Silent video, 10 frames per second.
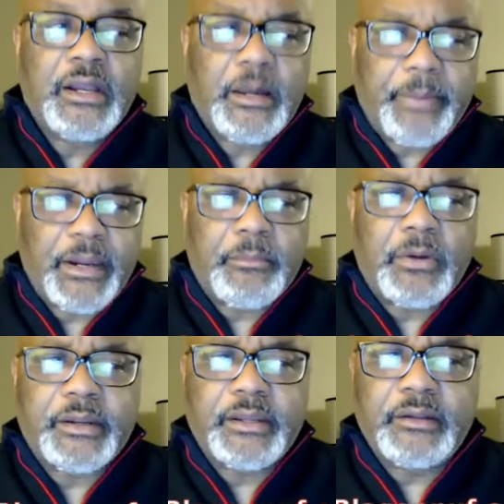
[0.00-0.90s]
A bear
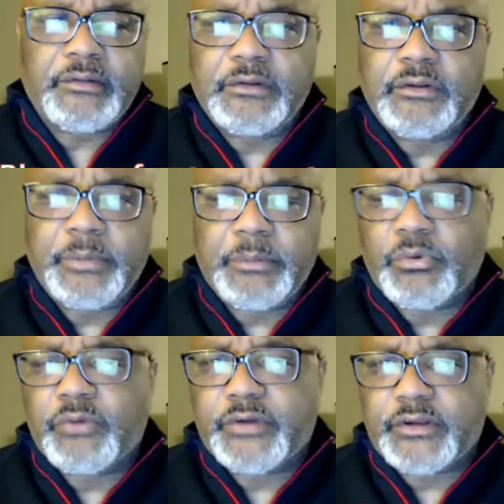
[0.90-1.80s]
market is a little bit
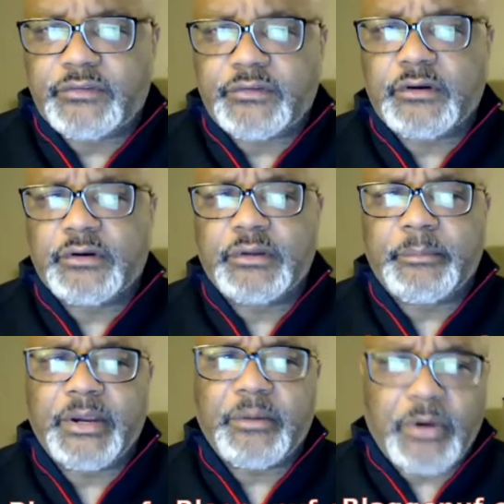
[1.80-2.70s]
more of a concern. A
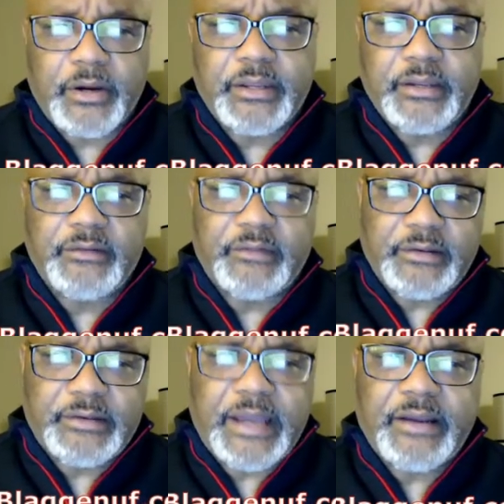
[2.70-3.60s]
bear market is
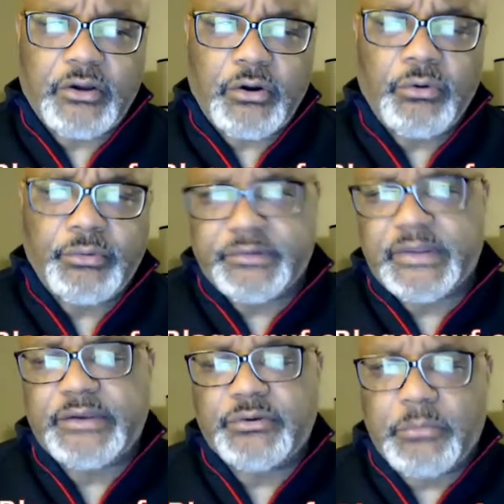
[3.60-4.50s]
not a cold. It's
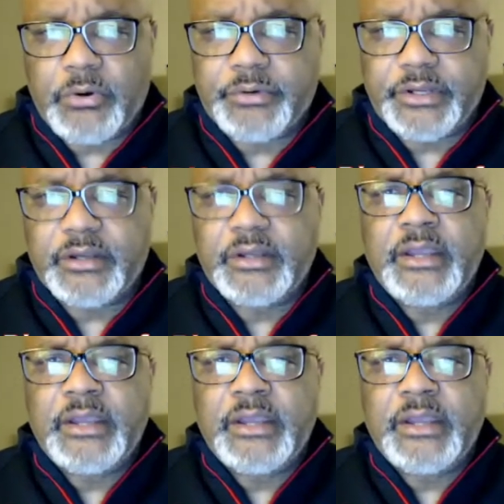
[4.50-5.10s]
like pneumonia.